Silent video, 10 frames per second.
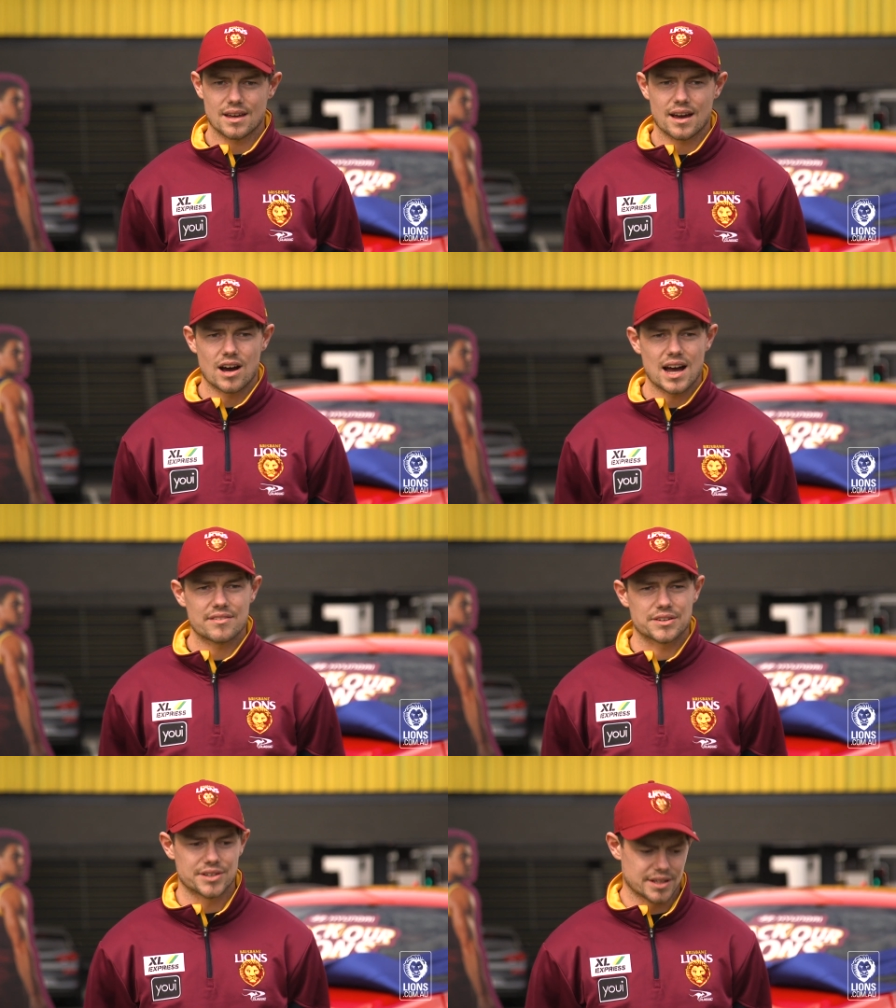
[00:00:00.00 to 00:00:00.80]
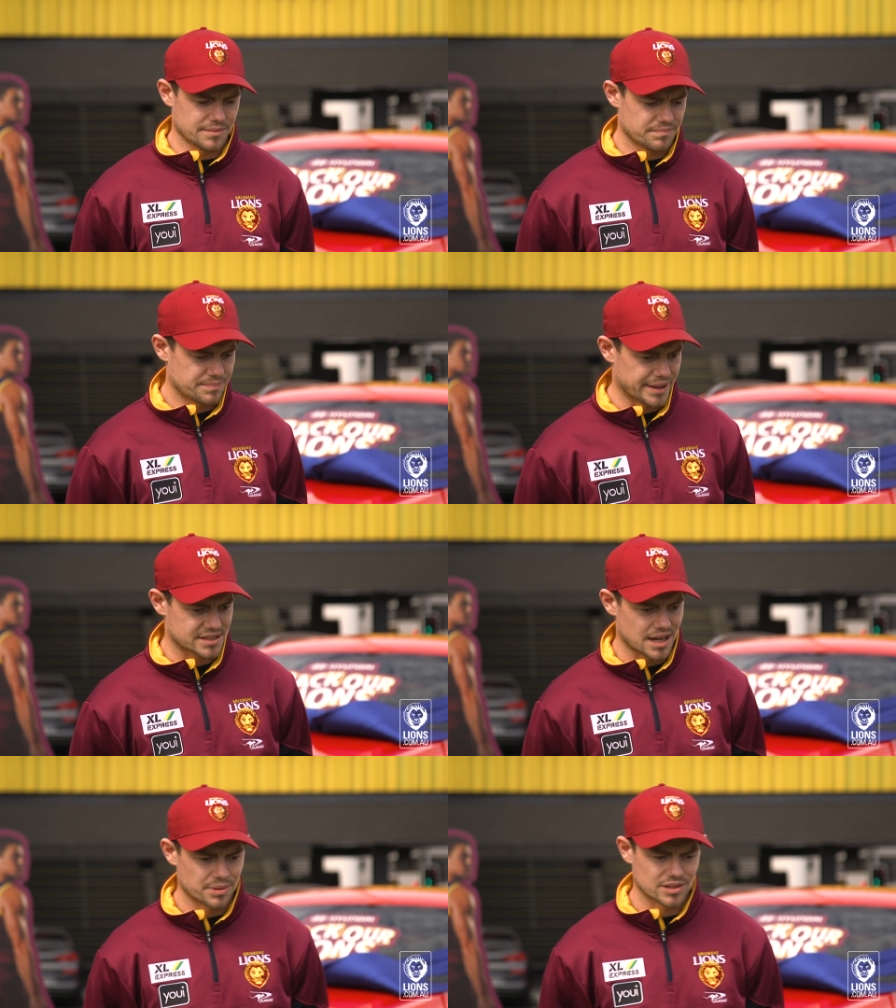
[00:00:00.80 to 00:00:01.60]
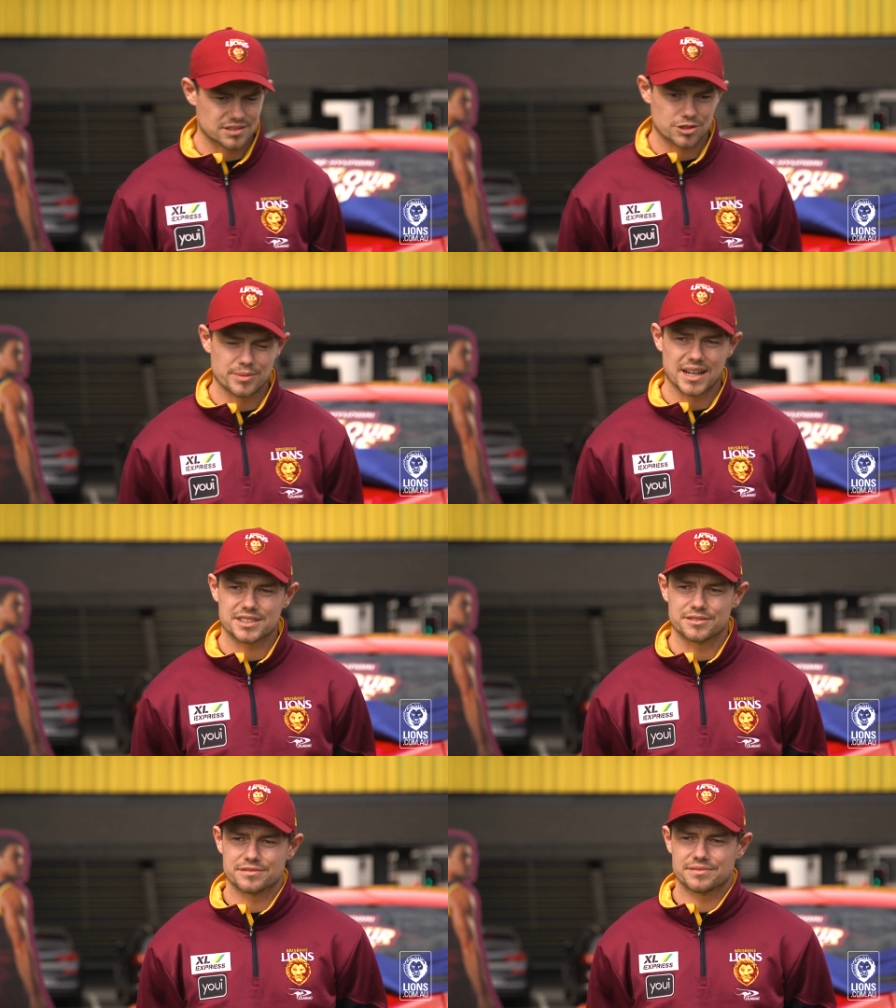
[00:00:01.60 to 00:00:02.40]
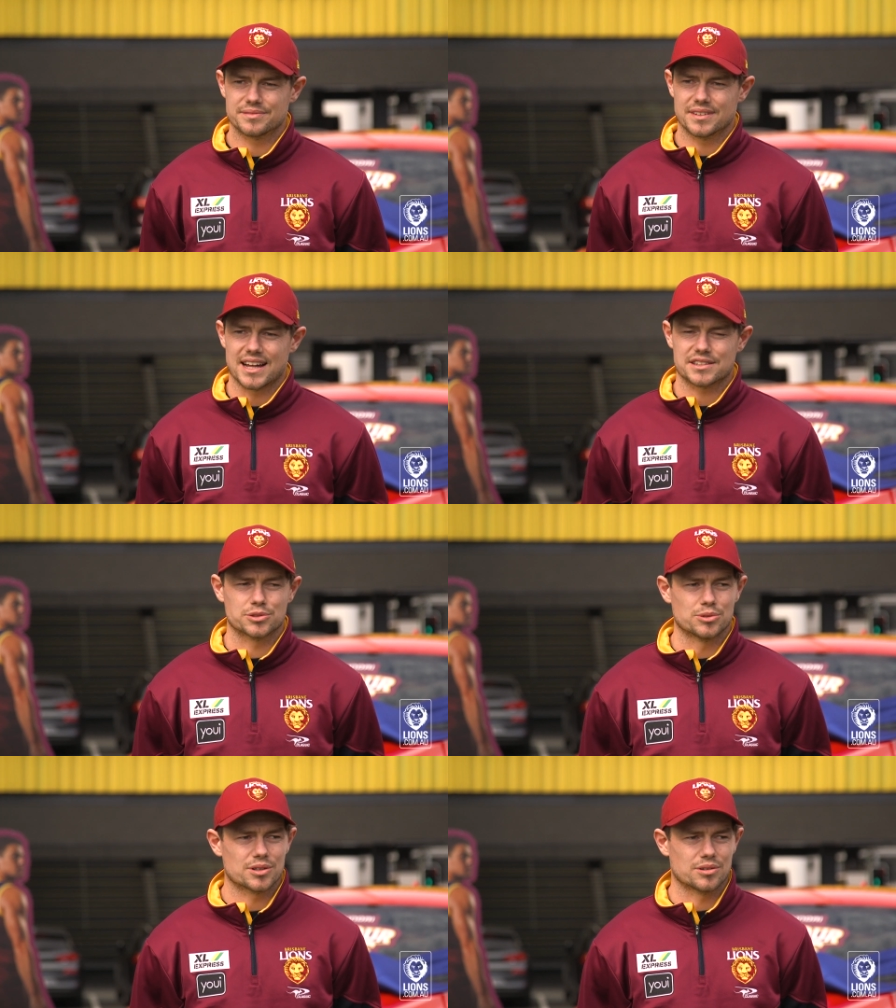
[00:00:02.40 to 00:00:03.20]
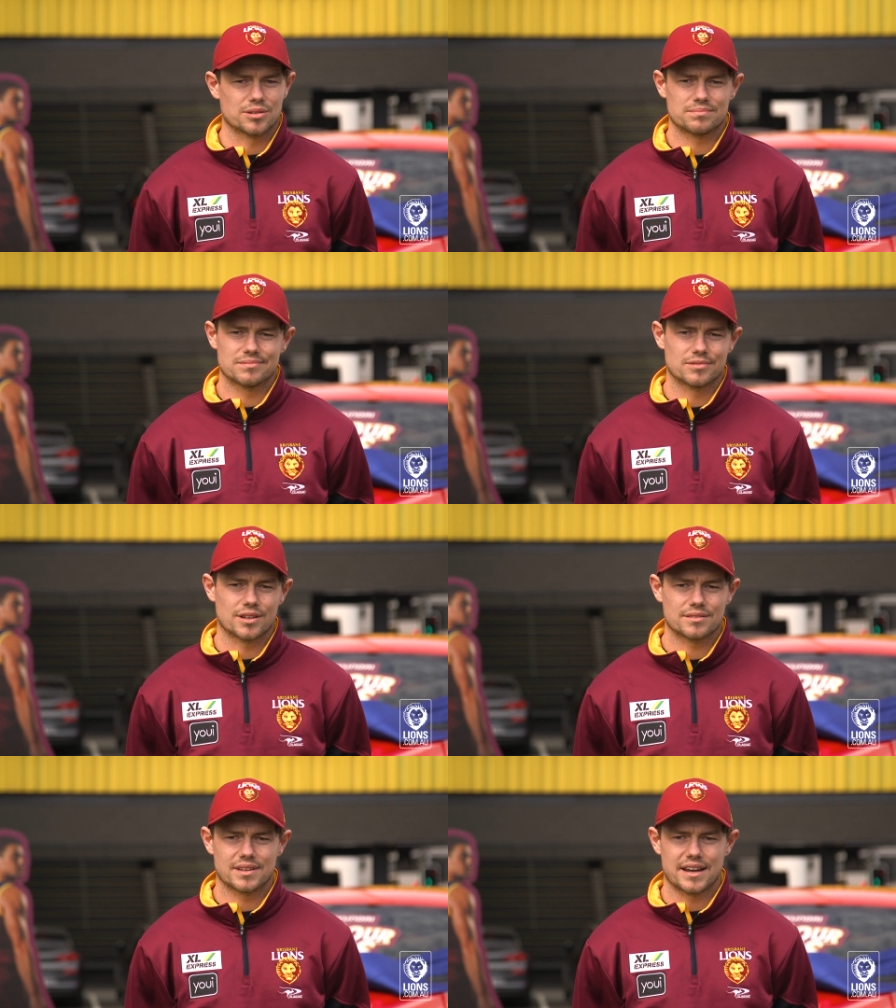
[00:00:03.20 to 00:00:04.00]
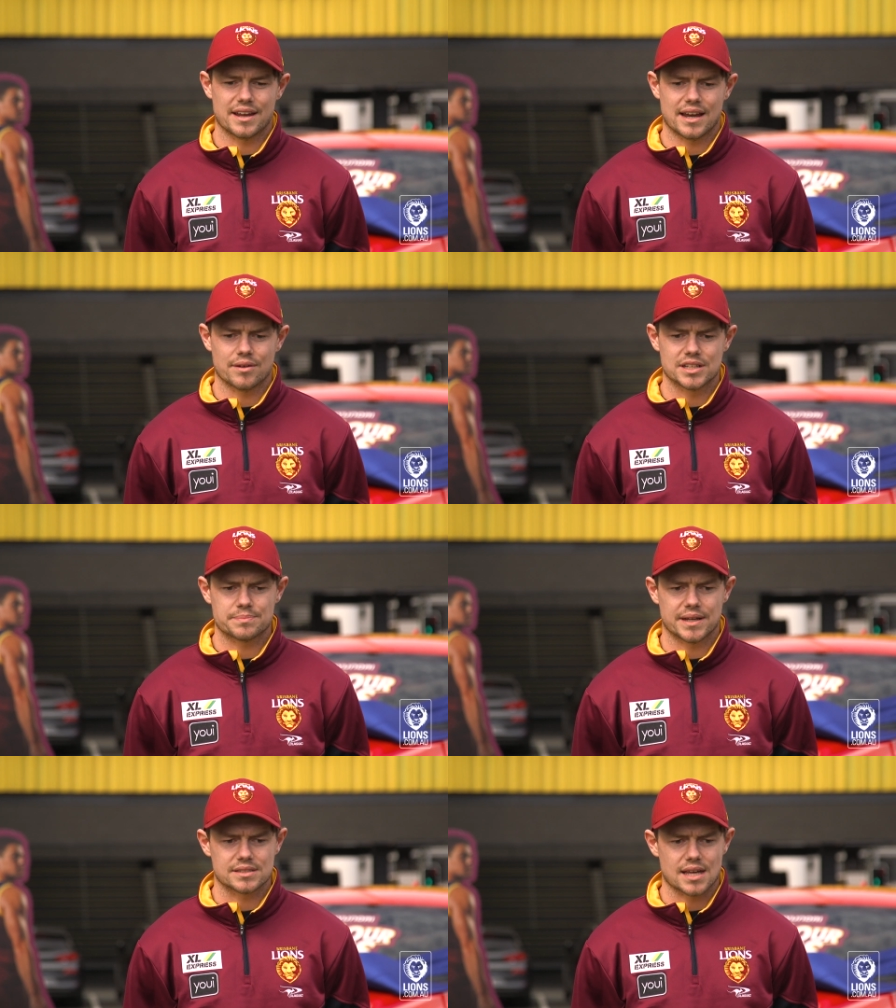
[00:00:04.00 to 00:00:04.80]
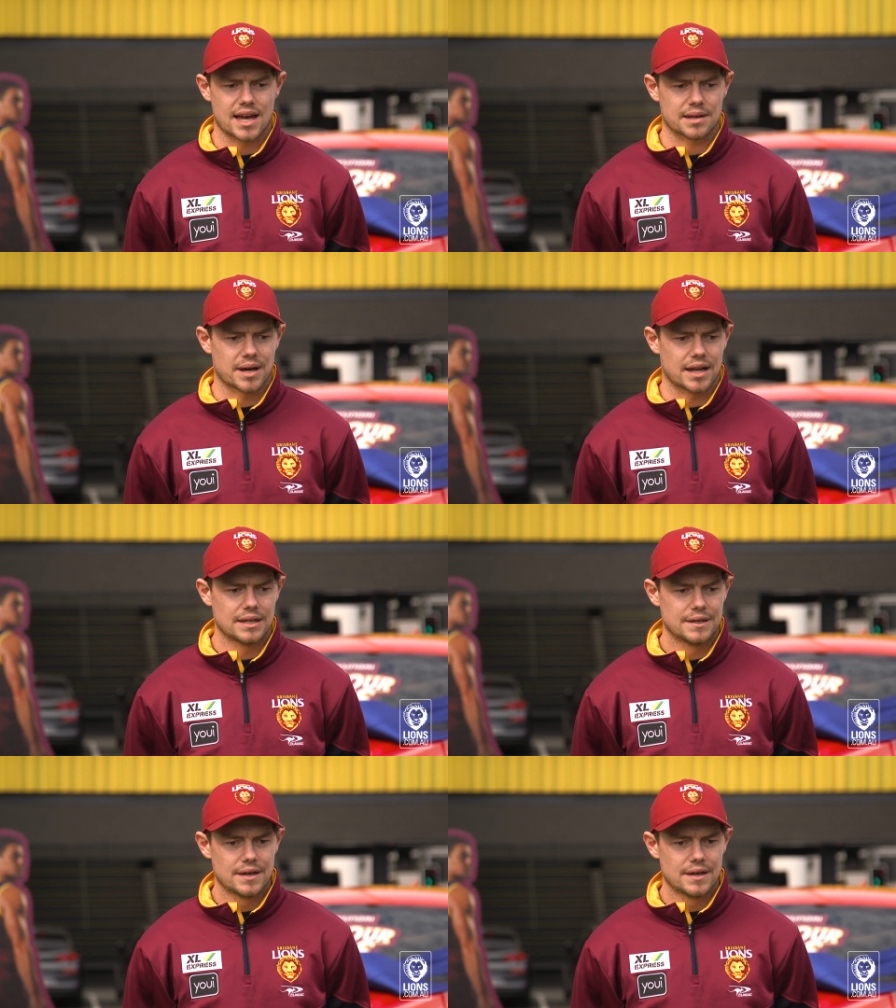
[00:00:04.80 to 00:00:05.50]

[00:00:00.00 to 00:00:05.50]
Yeah, I haven't really picked up on too much of that talk or what any, anyone's been saying, but